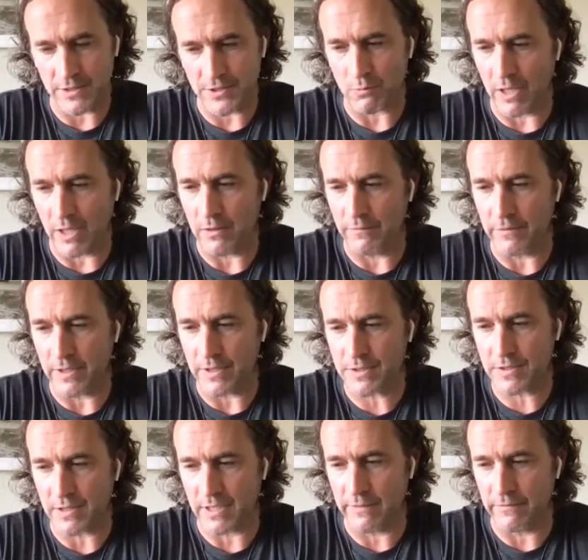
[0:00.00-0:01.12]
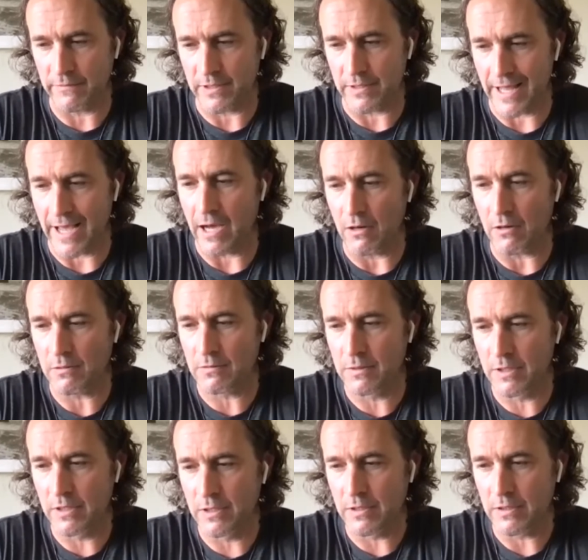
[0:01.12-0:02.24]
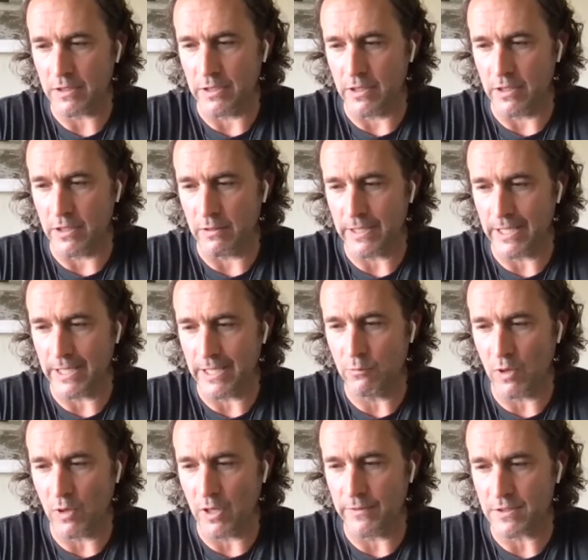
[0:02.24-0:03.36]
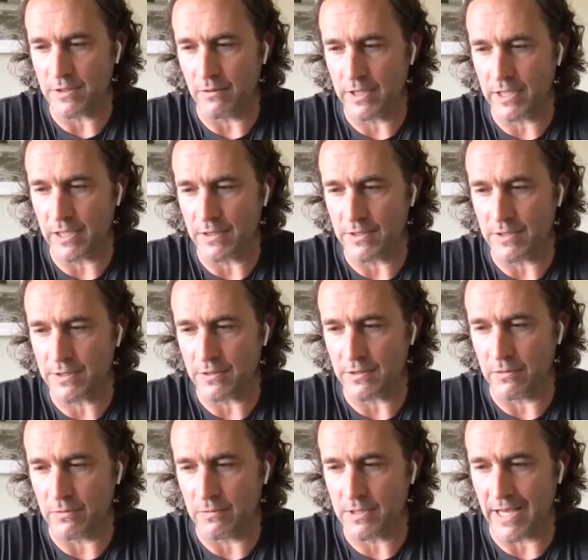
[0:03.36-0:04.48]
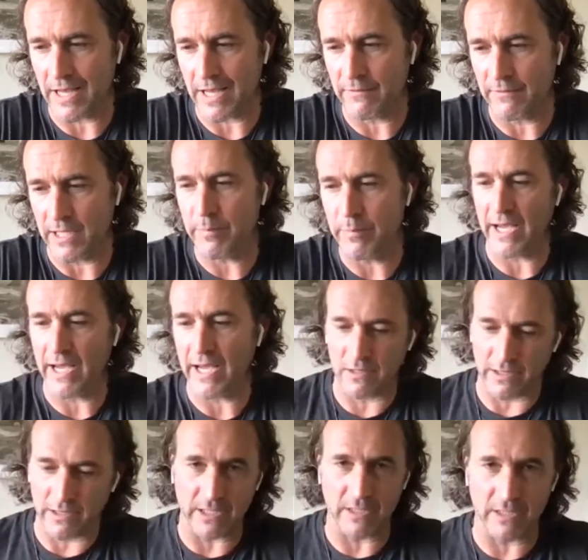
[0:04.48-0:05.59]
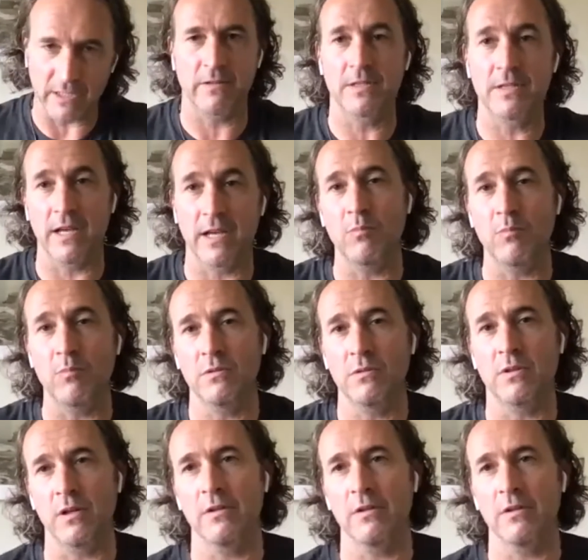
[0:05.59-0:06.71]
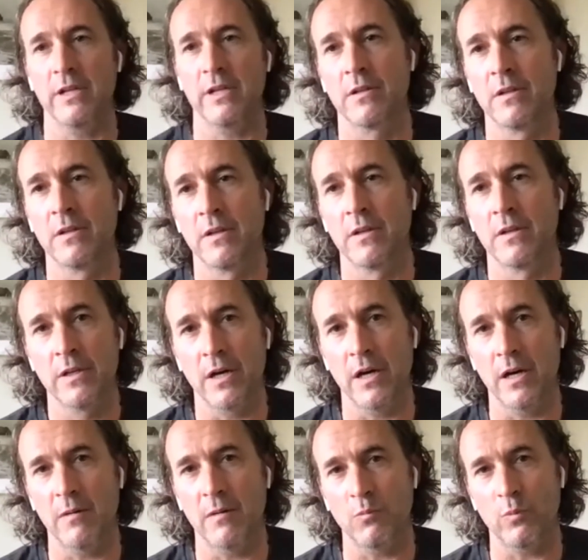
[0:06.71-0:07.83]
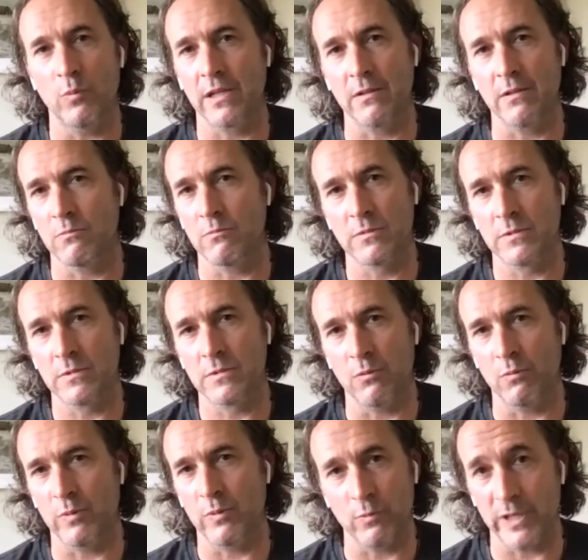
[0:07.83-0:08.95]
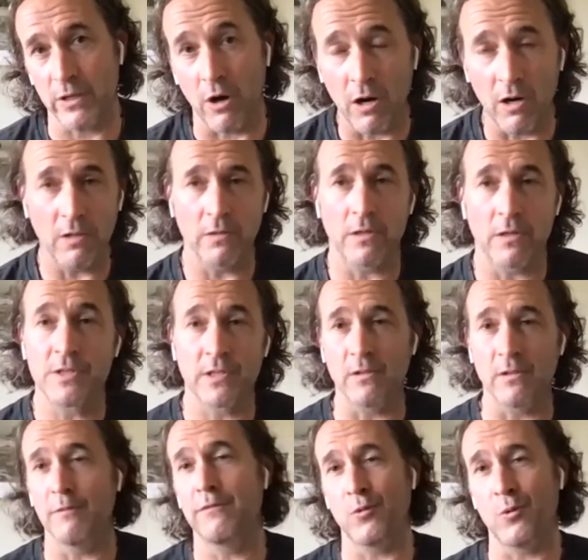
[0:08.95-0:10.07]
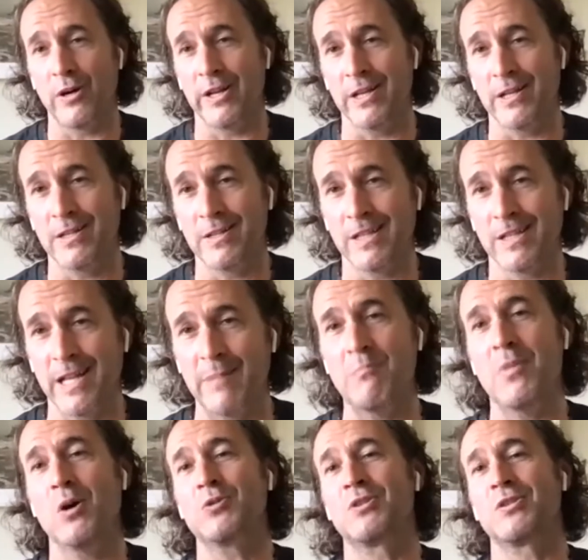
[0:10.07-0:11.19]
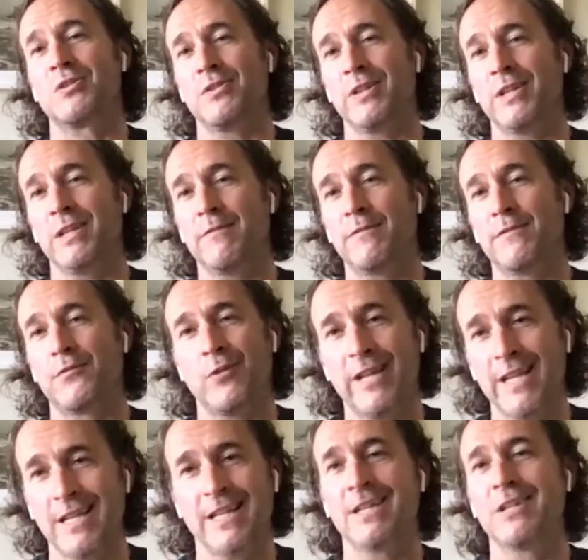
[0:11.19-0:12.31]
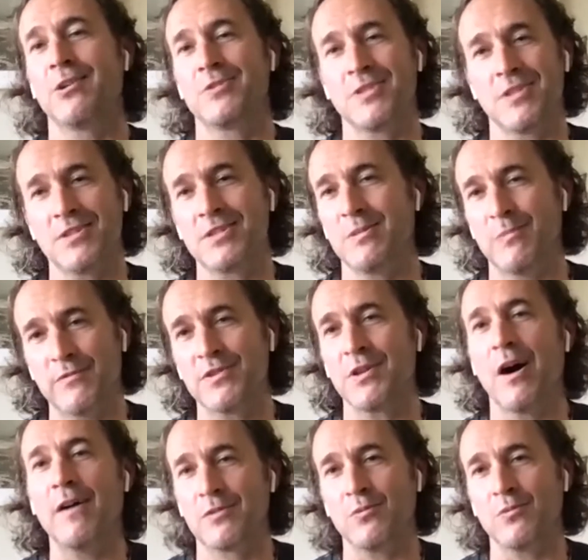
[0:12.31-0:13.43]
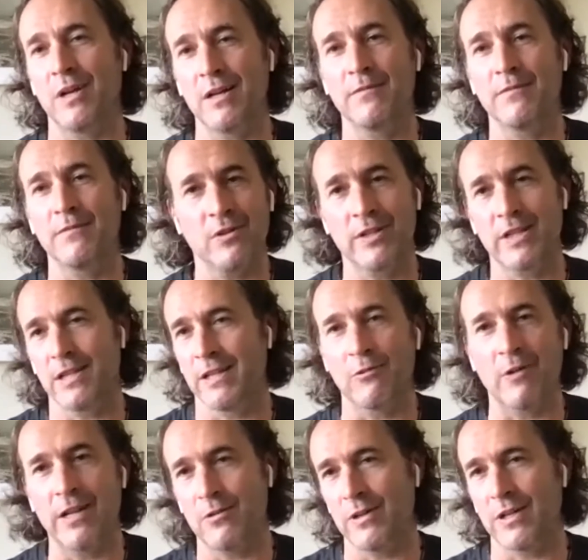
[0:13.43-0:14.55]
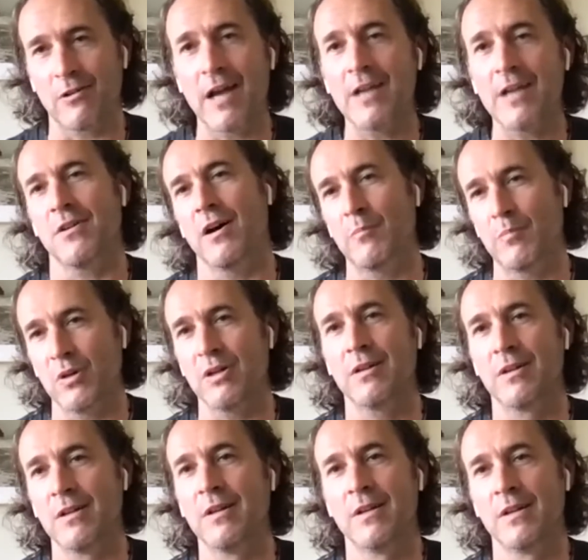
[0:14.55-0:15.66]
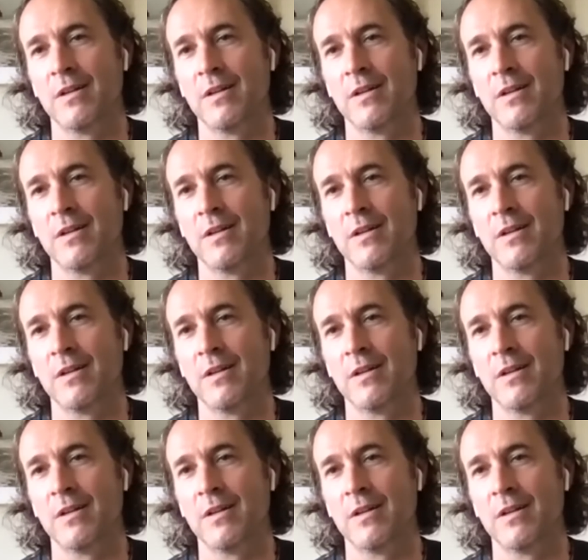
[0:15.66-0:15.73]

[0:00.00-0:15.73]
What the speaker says: its relevance even now. Anyone that's looking to have an impact and get to the table early, we all are still afforded in a mostly free ecosystem of software. If you're looking at Rhino and Grasshopper,